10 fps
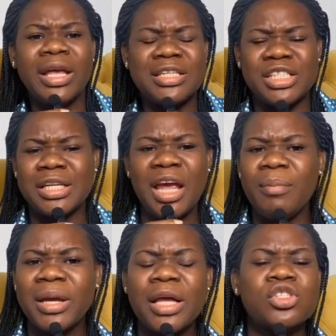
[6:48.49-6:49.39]
She
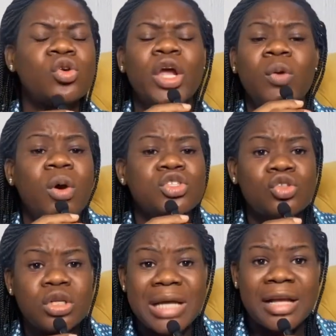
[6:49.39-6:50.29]
came again. So it was
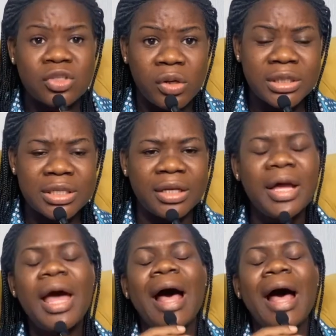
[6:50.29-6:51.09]
not isolated.